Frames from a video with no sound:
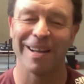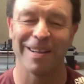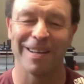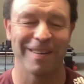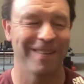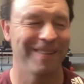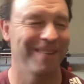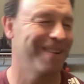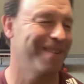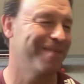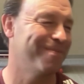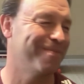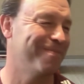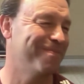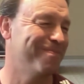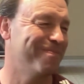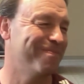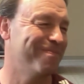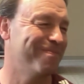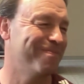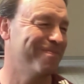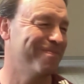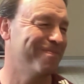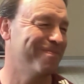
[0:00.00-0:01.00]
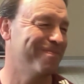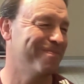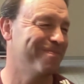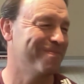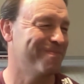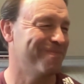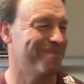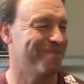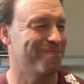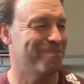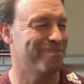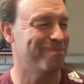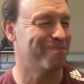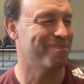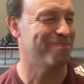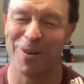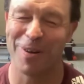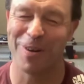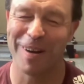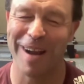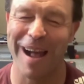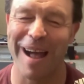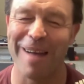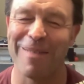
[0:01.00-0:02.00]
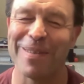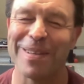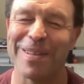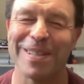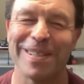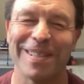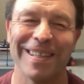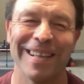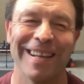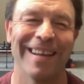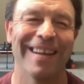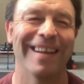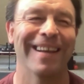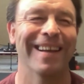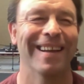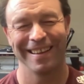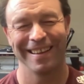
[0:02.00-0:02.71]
Yeah. Yeah. Mitch, I was